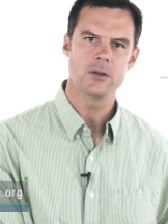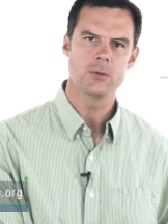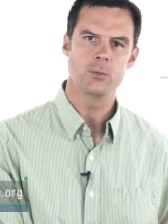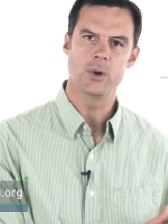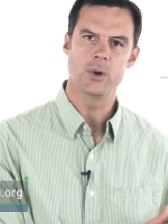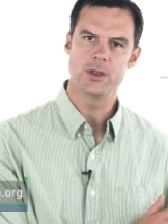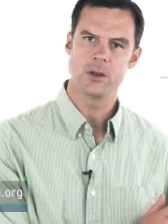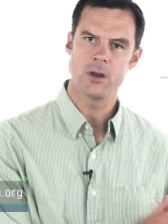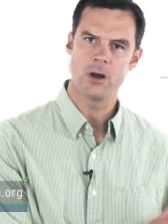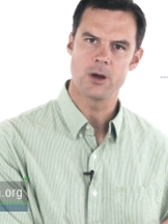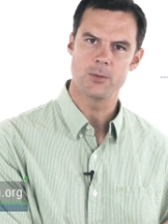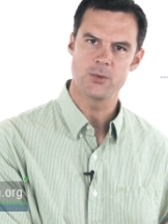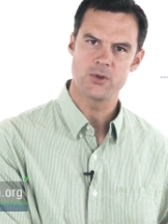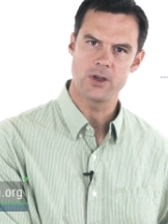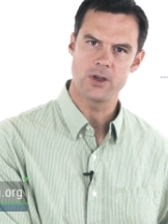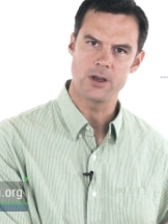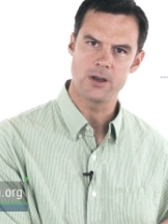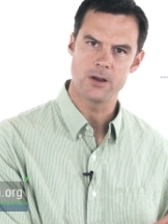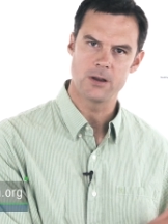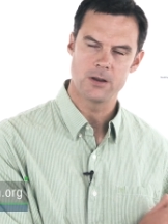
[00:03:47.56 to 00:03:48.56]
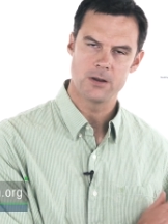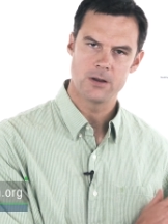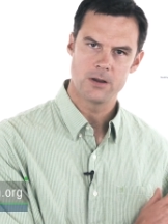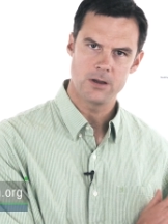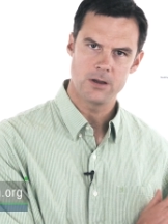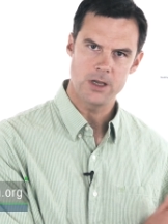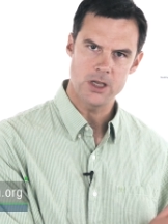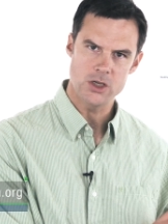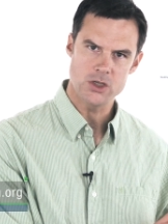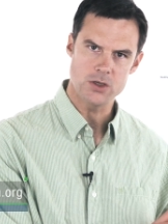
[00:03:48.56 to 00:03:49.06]
with COMT
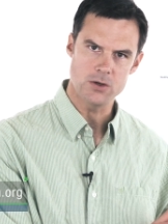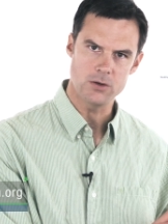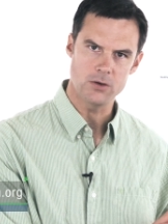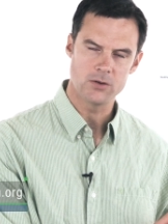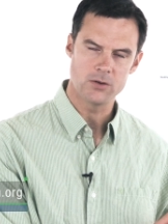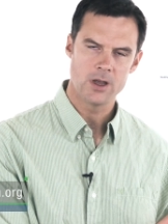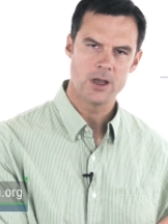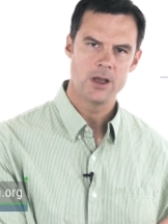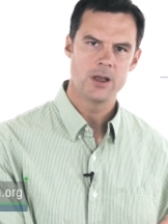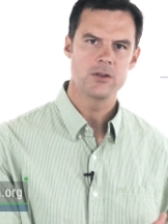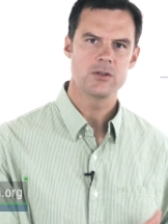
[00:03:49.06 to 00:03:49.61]
issues.